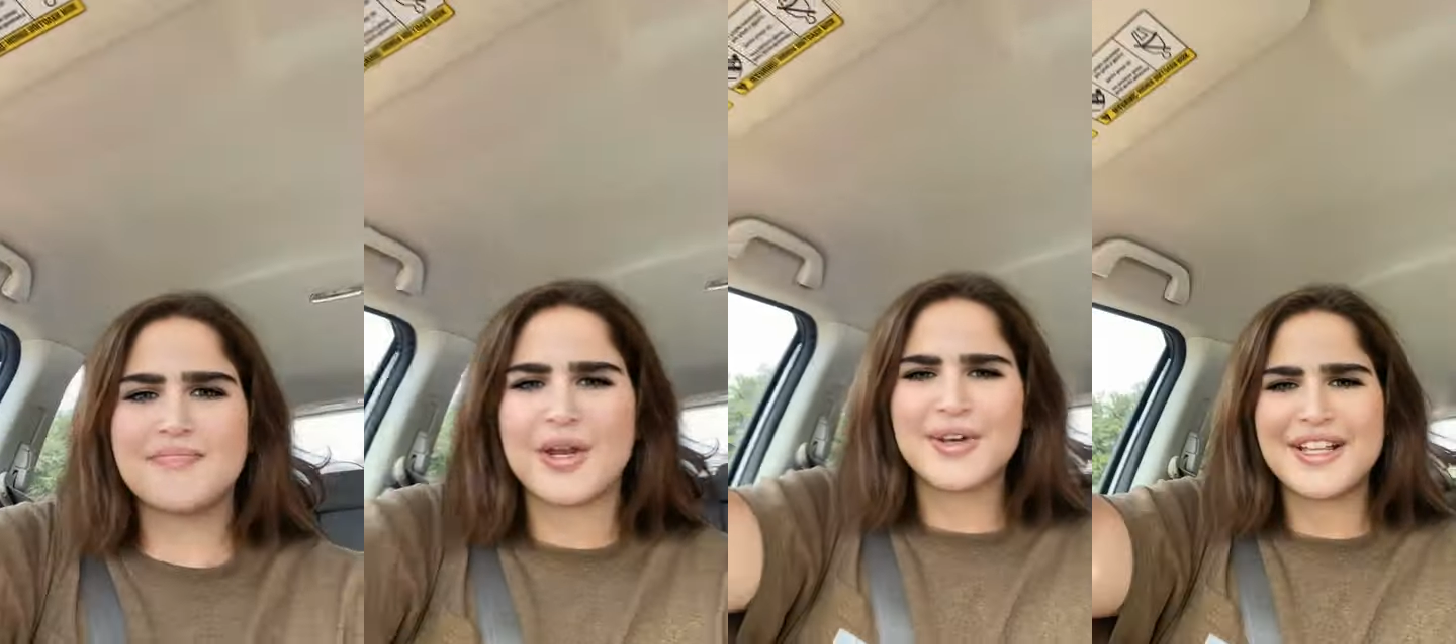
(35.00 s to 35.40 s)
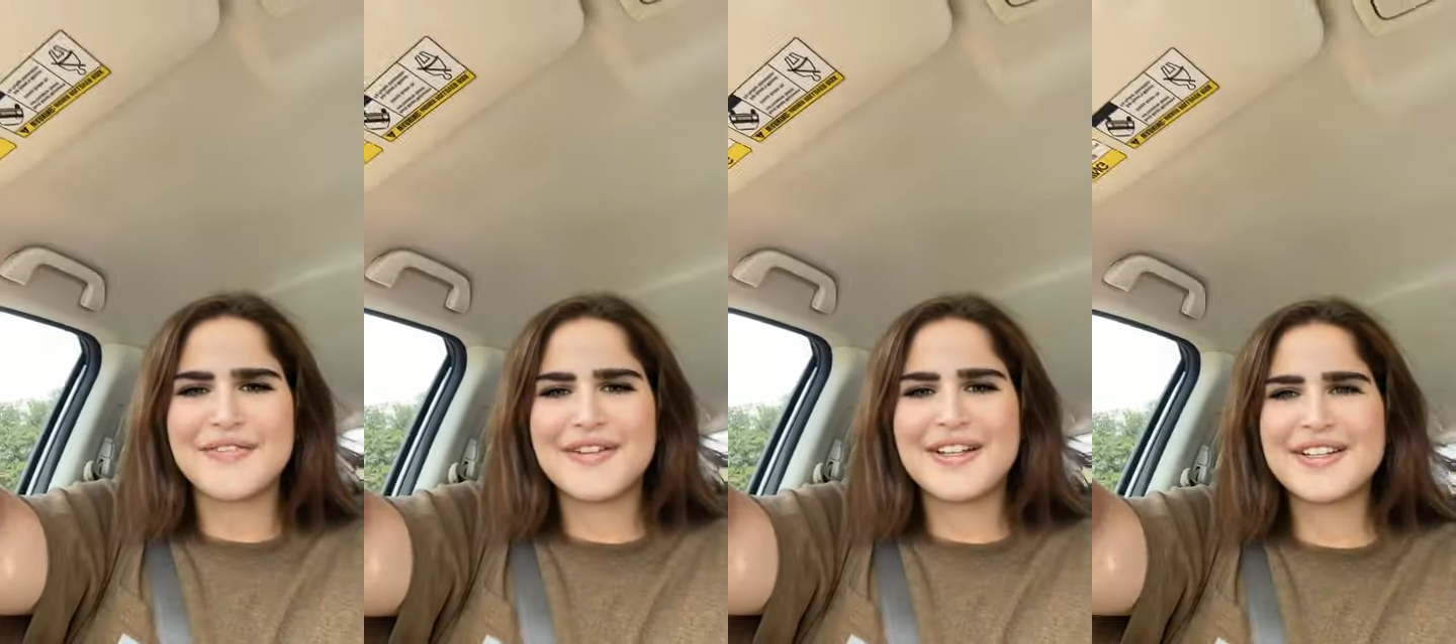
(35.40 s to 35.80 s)
really
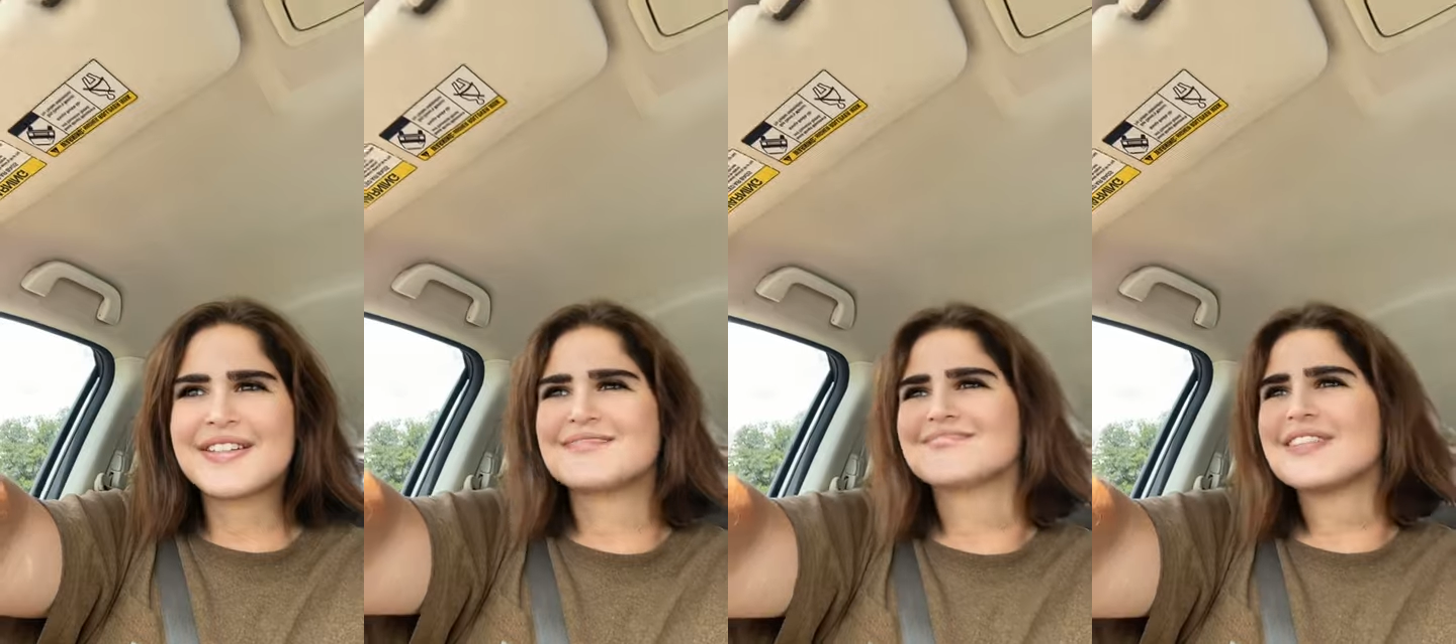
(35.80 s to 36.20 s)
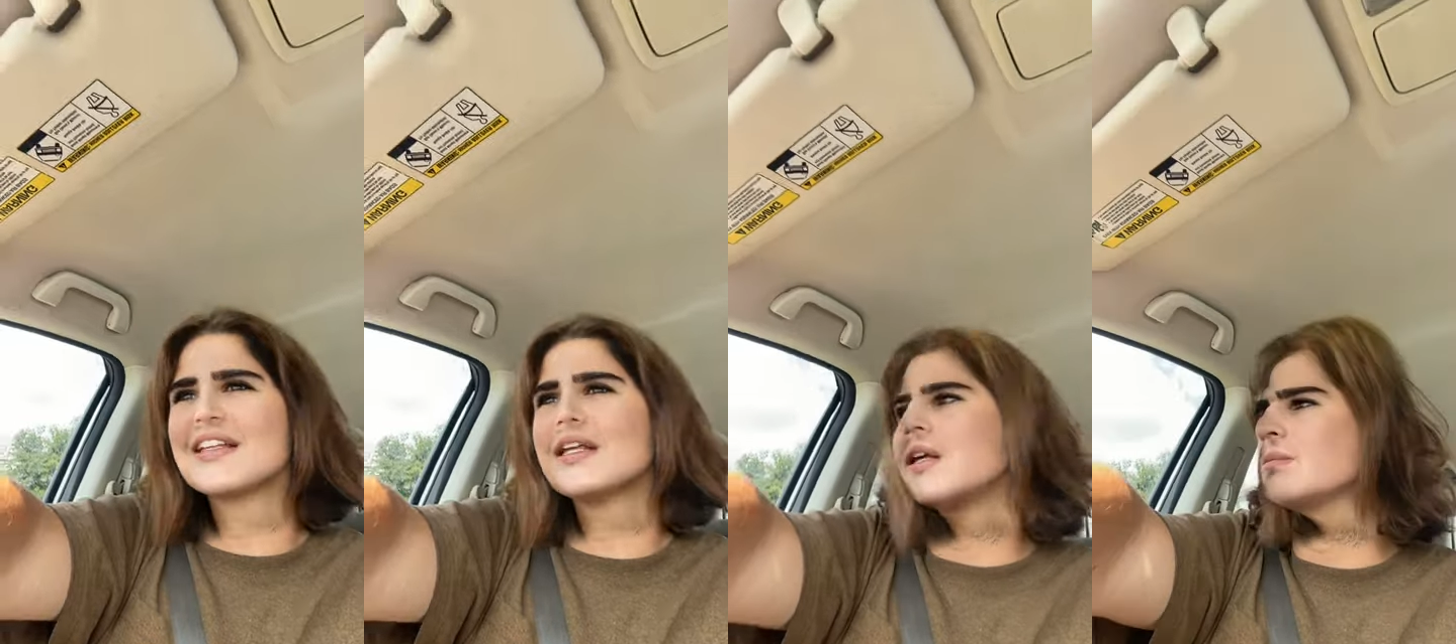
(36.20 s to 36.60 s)
feeling
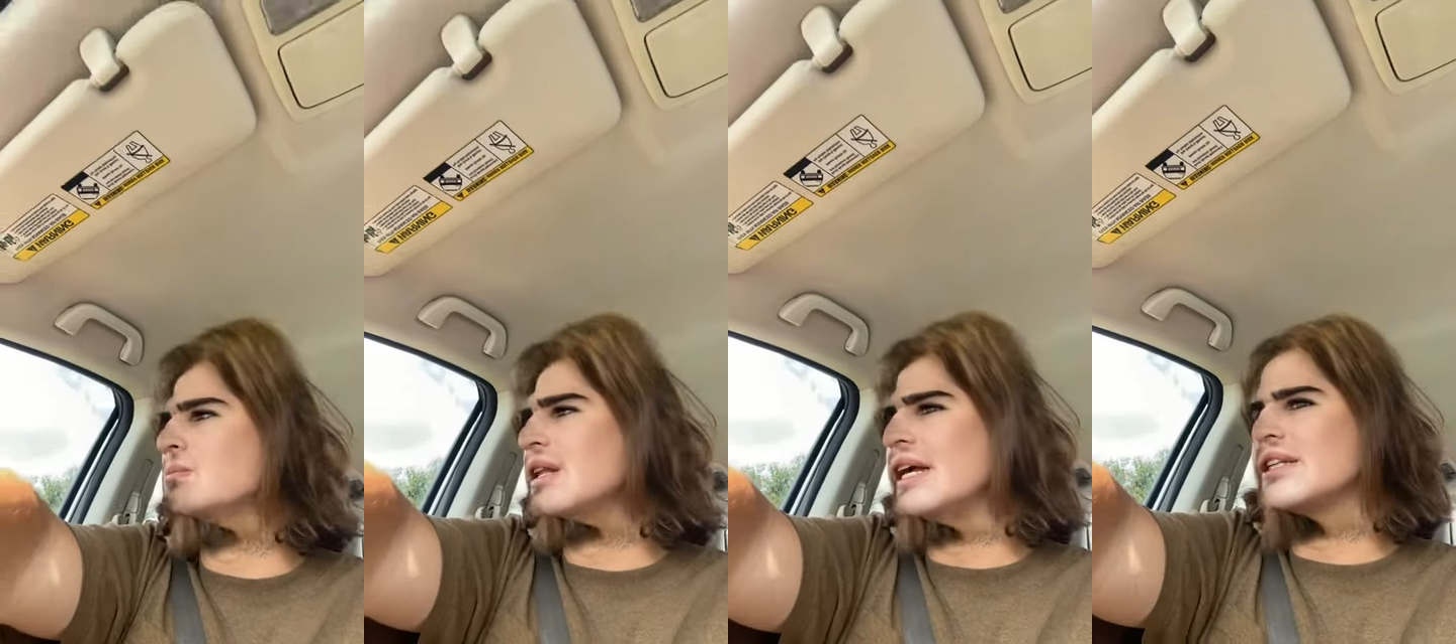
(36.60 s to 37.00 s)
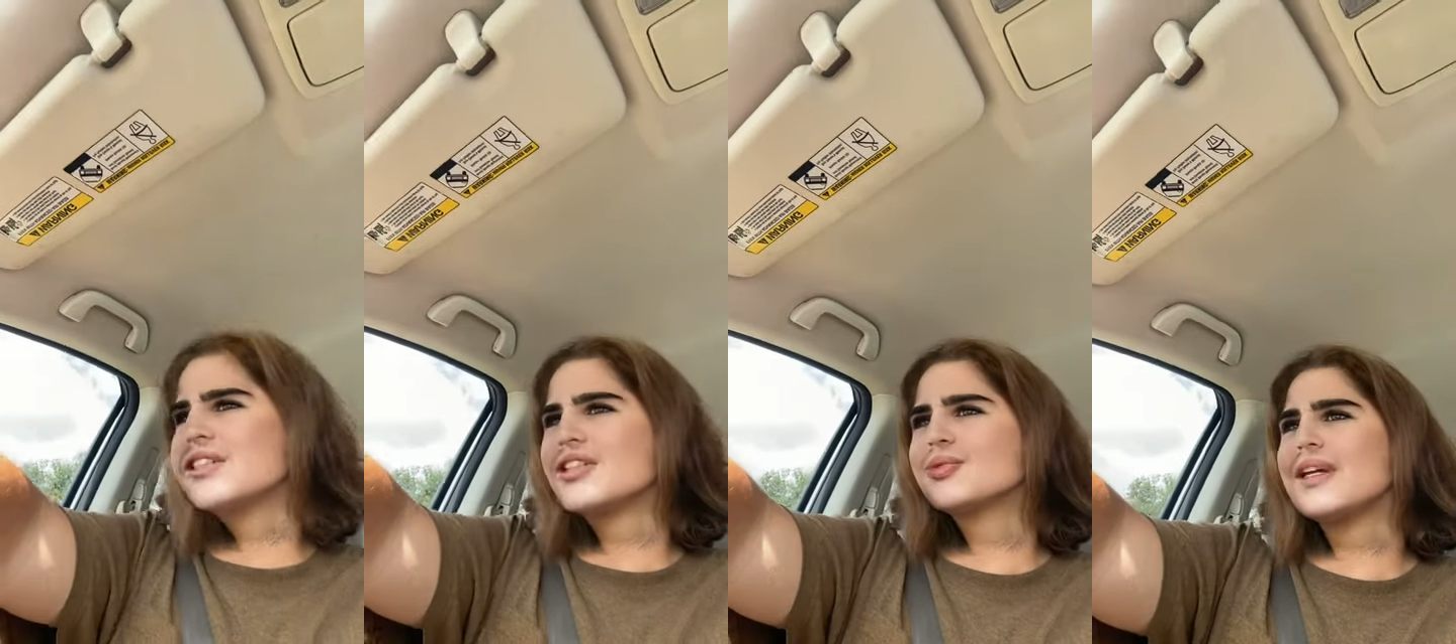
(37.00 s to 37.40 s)
blessed
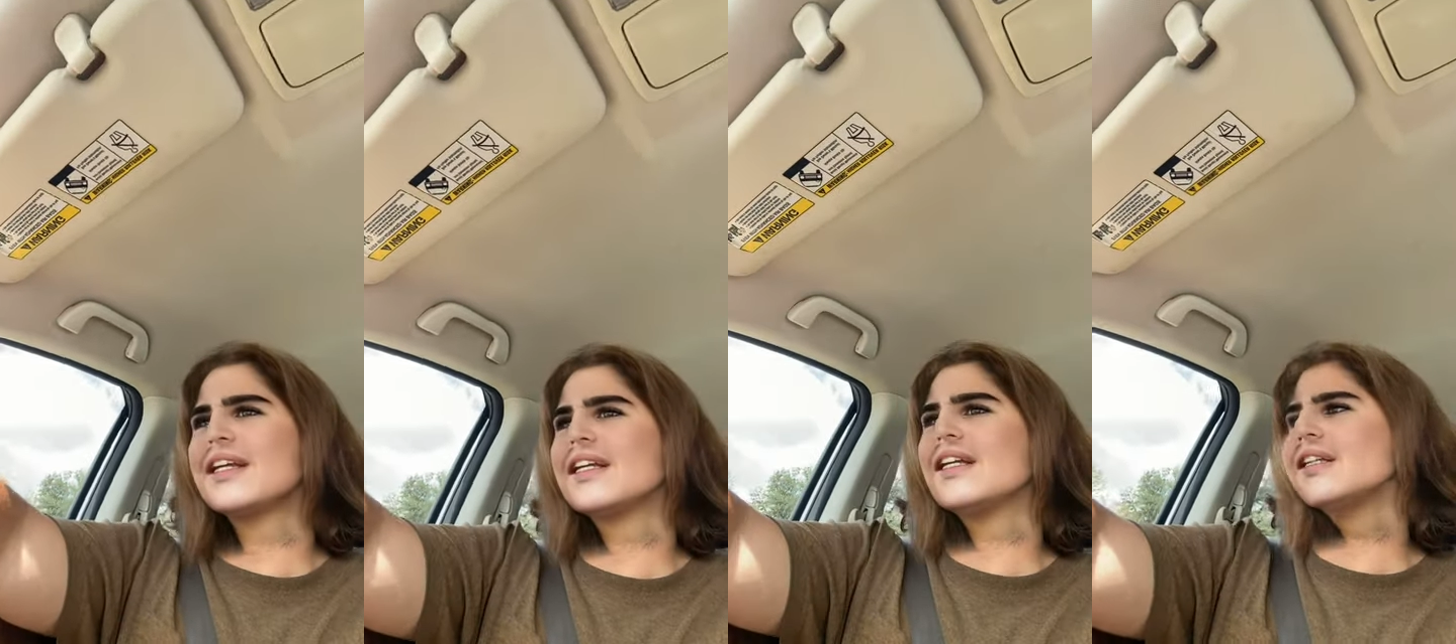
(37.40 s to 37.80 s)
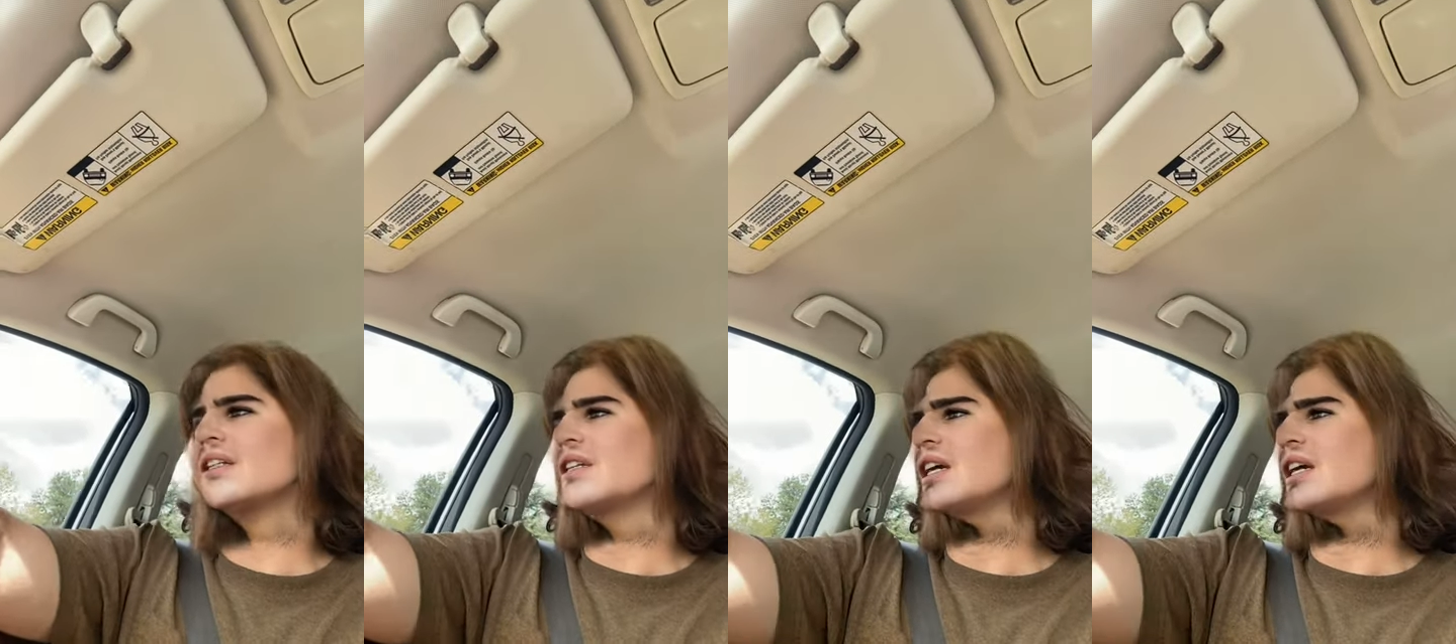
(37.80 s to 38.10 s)
this weekend.